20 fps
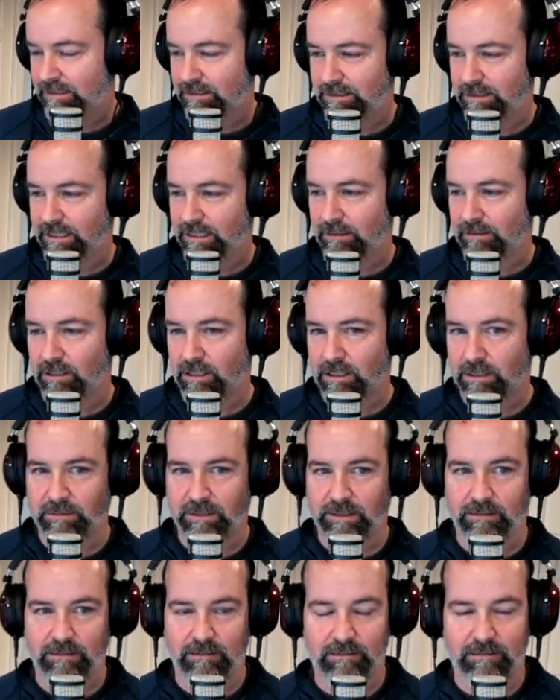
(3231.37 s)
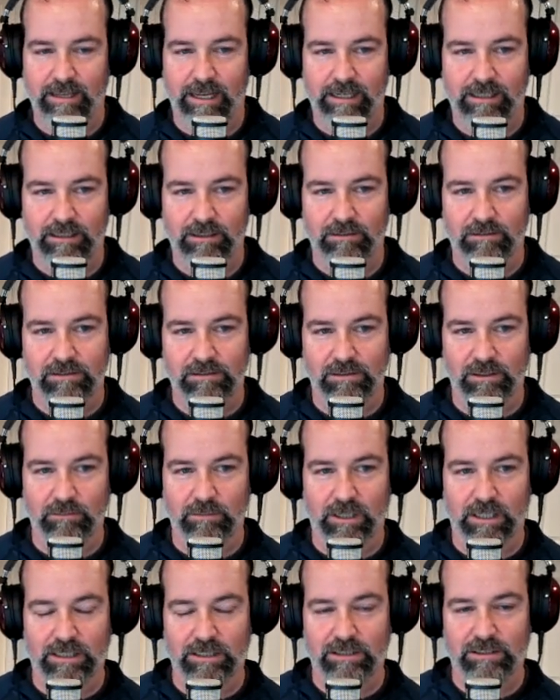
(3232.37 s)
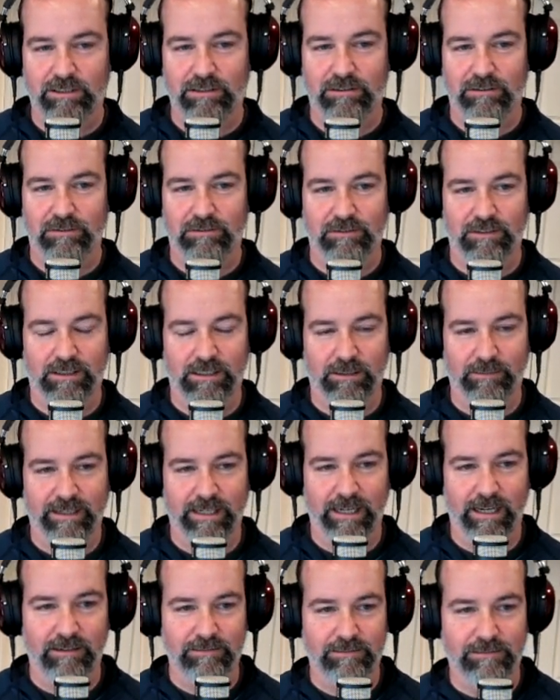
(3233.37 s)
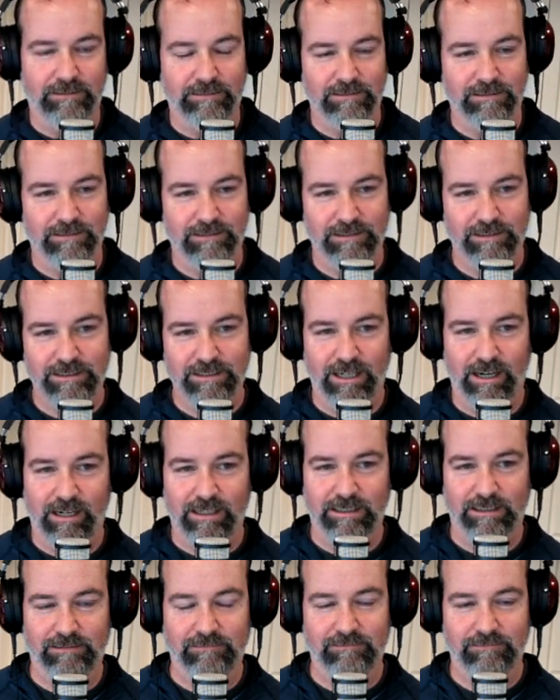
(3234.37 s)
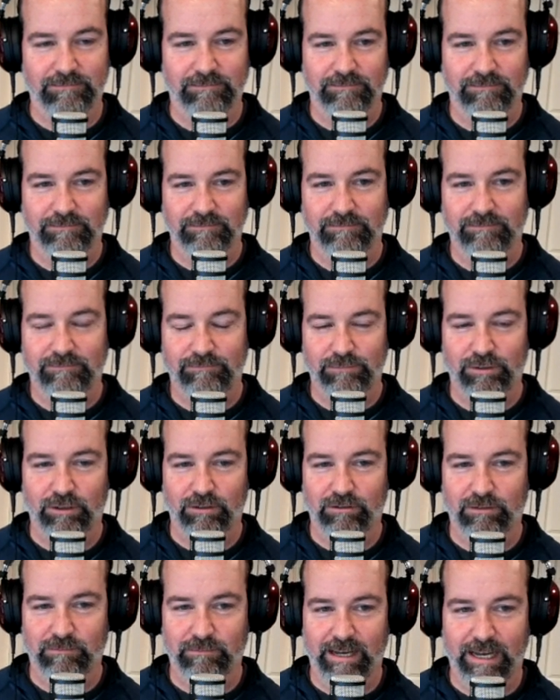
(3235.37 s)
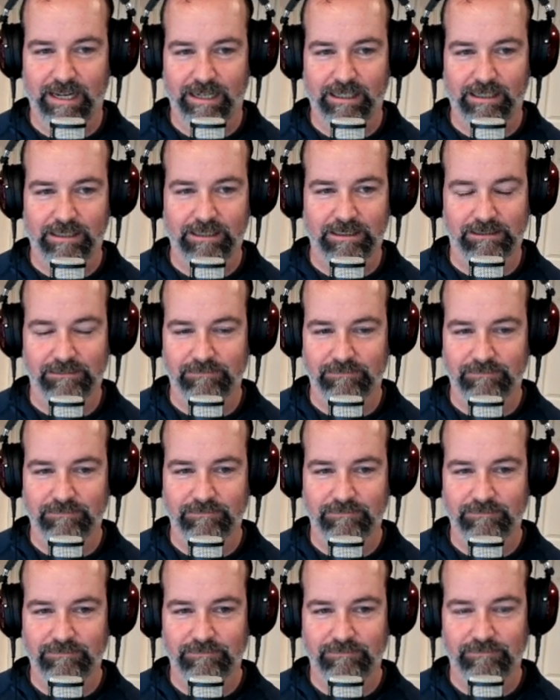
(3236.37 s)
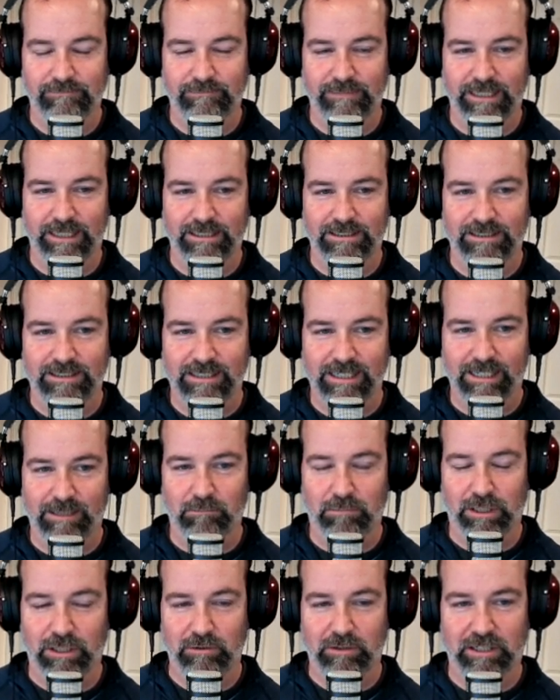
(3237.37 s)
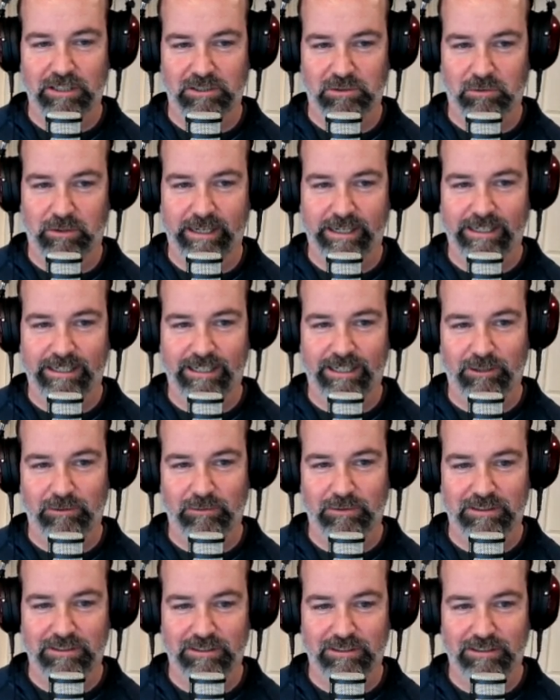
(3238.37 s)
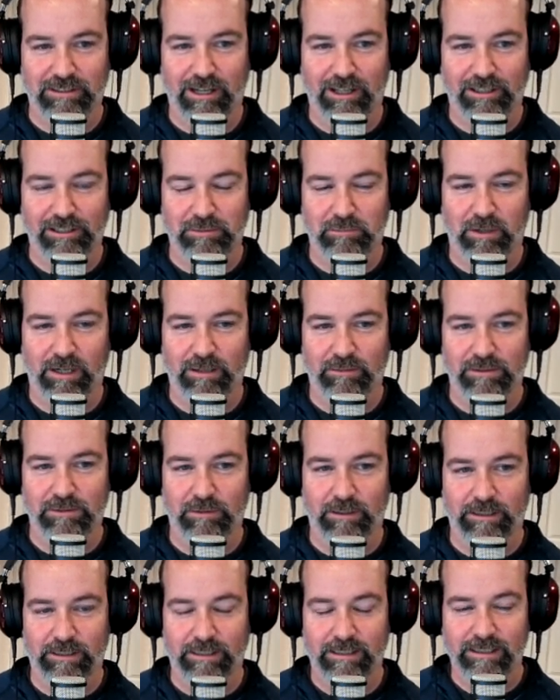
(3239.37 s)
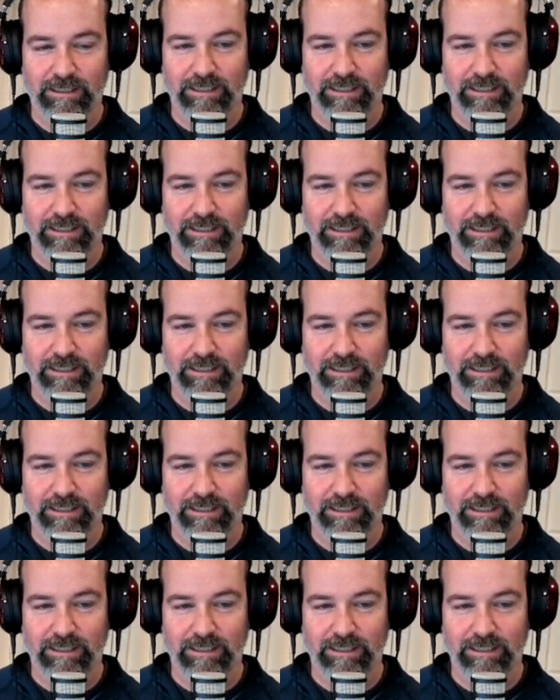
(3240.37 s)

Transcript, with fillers: Dan Larkman, thank you so much for coming out and talking programmatic and man, just kind of blown us away here with your knowledge bombs, buddy.